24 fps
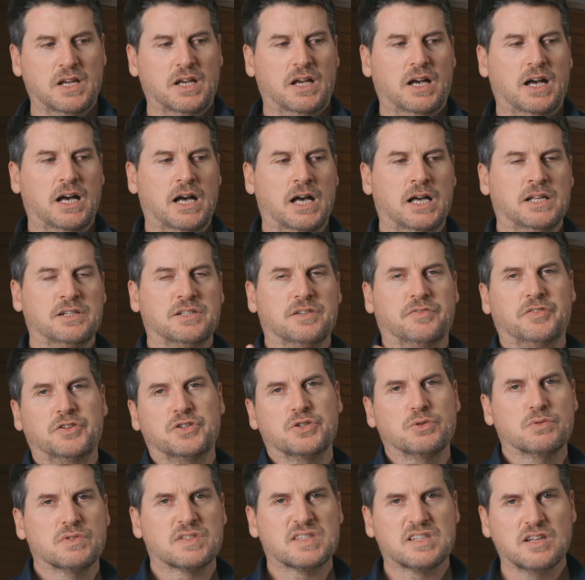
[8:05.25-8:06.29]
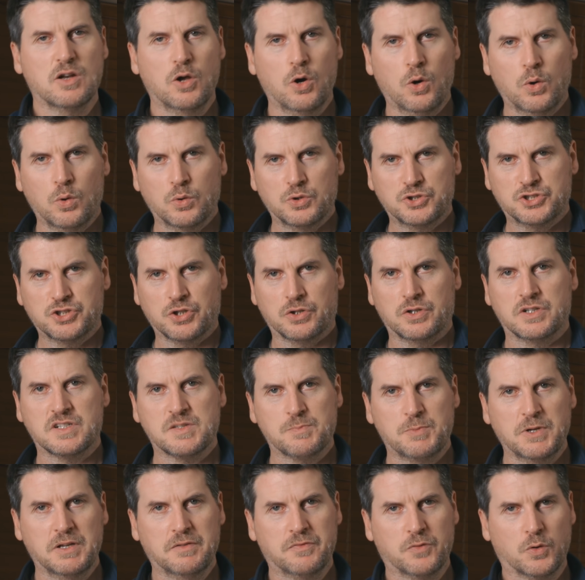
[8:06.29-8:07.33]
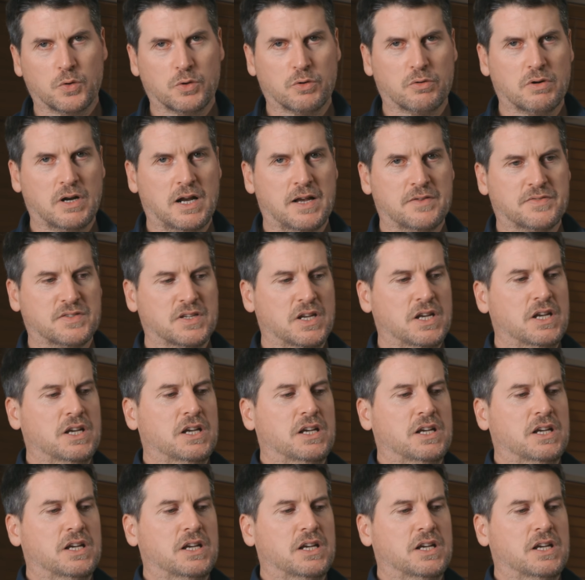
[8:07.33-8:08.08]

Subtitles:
And if you're doing slow shutter speed photographs,